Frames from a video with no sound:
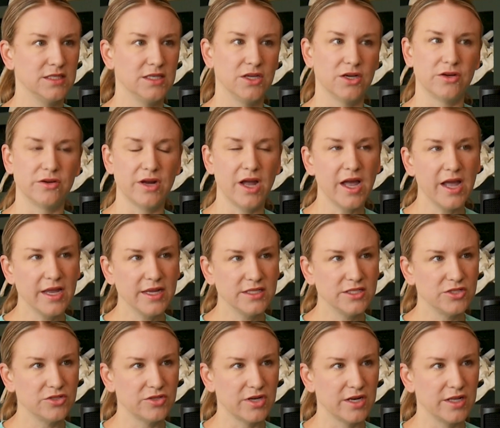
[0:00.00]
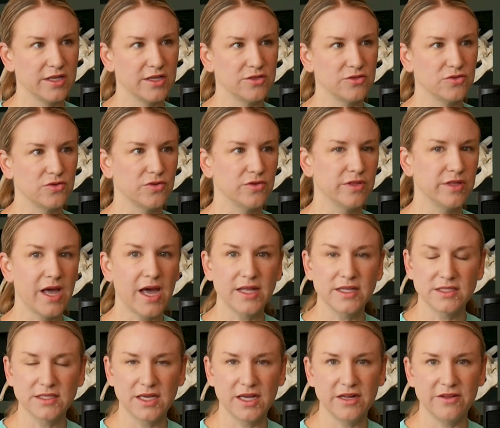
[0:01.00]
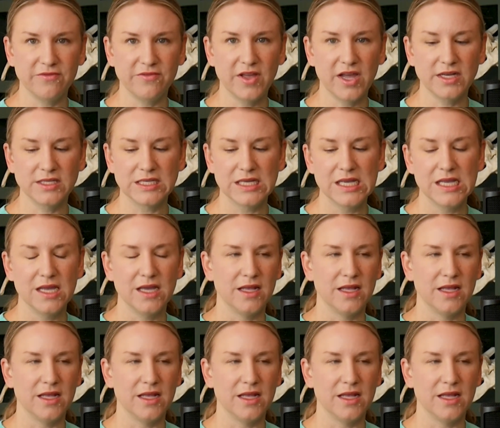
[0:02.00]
CRI to try to control that side effect.